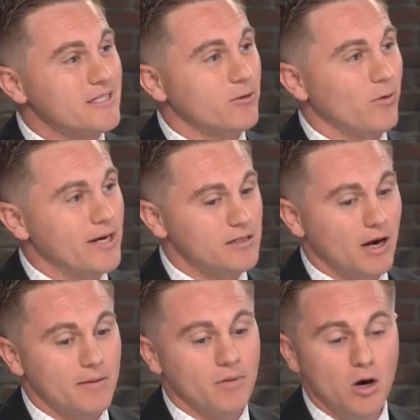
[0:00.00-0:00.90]
at the right
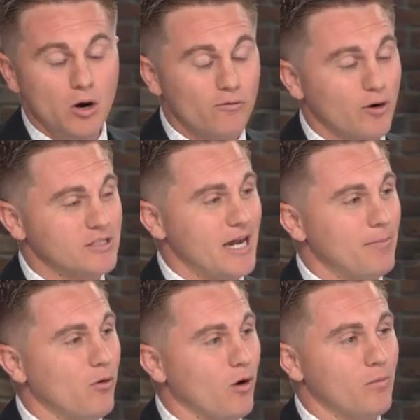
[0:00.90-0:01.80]
time. For
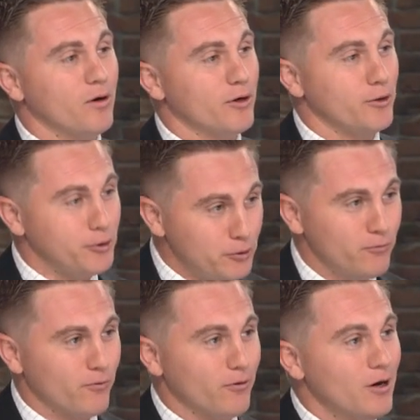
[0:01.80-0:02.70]
example, Herbert
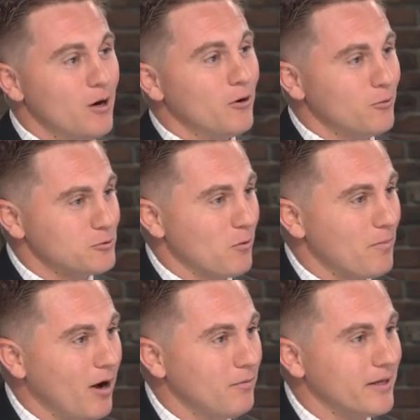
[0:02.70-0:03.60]
Hoover, who was a
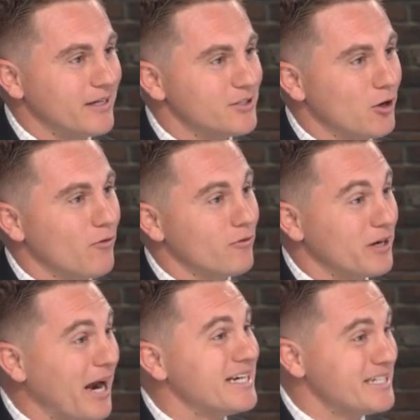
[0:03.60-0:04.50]
Republican, took over
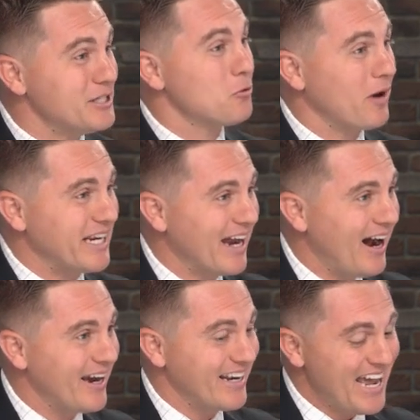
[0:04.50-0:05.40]
in
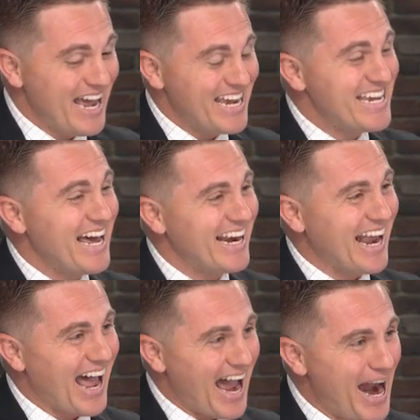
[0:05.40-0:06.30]
1929. He had
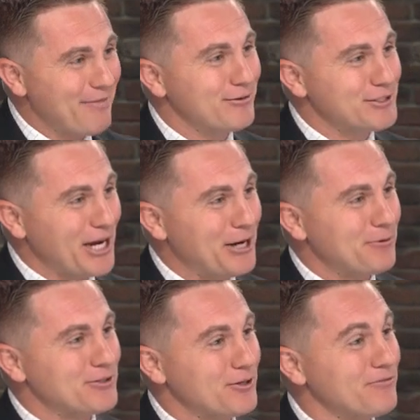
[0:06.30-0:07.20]
an average annual
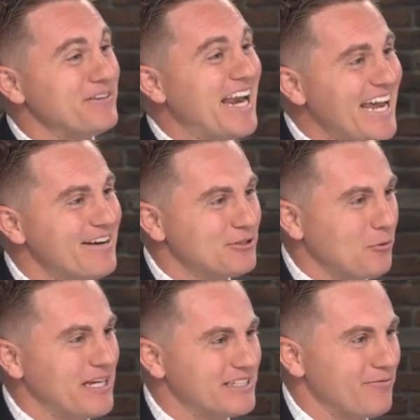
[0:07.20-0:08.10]
return of
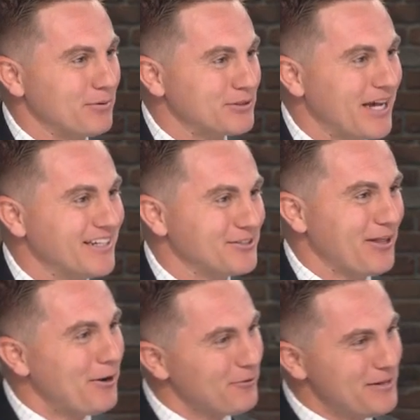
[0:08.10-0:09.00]
-27%. So
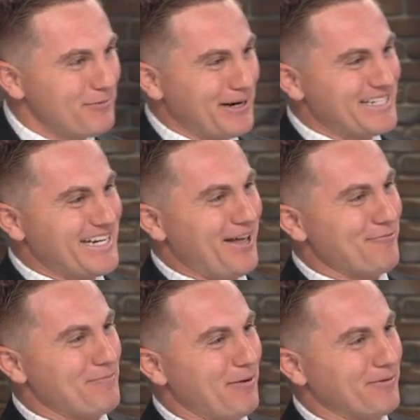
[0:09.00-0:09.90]
that really brings down
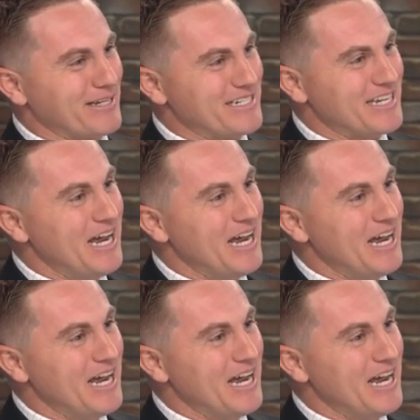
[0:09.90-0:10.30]
the Republicans'